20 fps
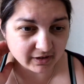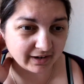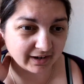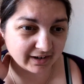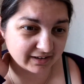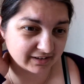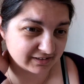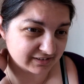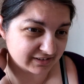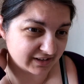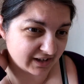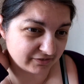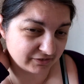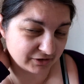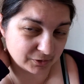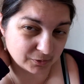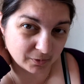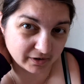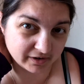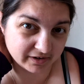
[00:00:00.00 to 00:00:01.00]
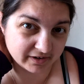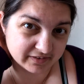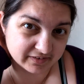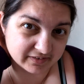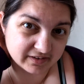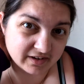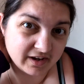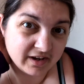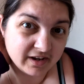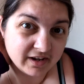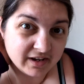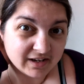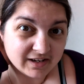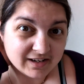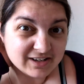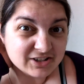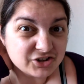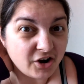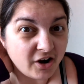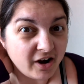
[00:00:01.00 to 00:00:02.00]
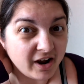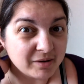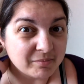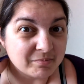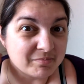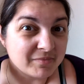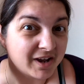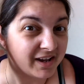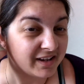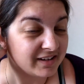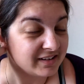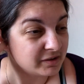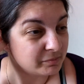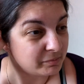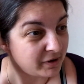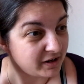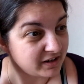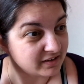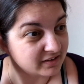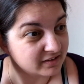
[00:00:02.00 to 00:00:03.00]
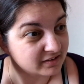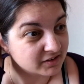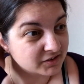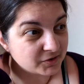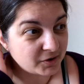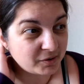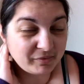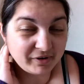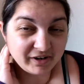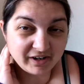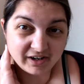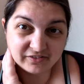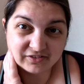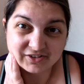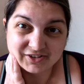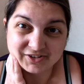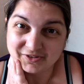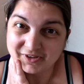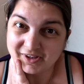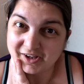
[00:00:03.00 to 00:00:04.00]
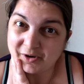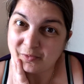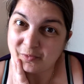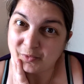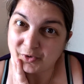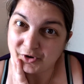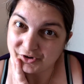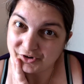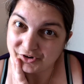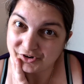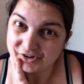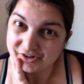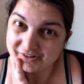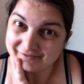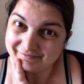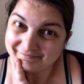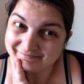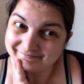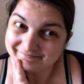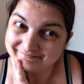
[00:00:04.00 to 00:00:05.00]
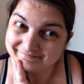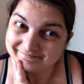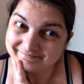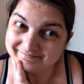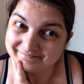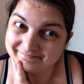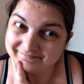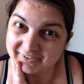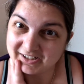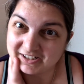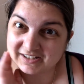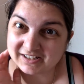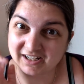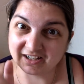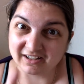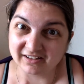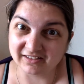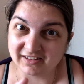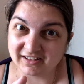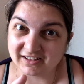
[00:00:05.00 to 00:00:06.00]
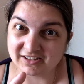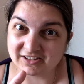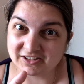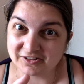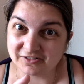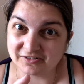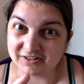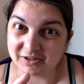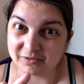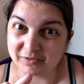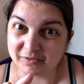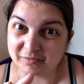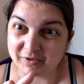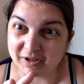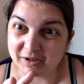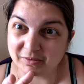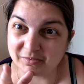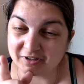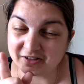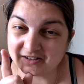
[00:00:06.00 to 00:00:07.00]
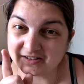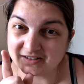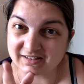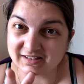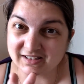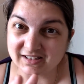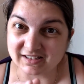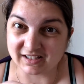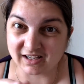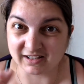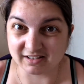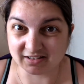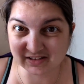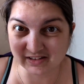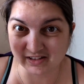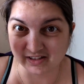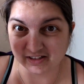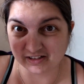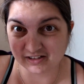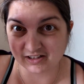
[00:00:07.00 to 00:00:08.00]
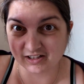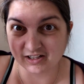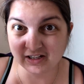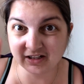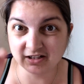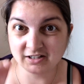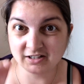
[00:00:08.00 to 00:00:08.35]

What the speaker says: and that requires time and space, so I might have to do that at work and take this unit with me, because this has like,